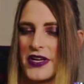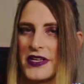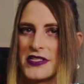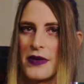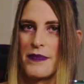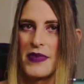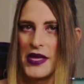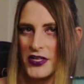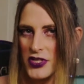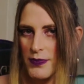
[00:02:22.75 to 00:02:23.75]
is a
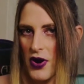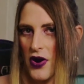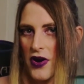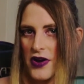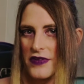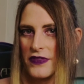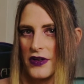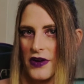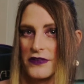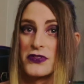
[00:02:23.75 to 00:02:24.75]
major part of the
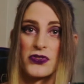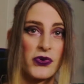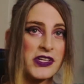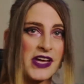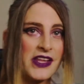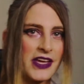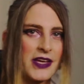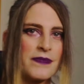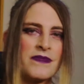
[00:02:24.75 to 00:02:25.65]
art of storytelling,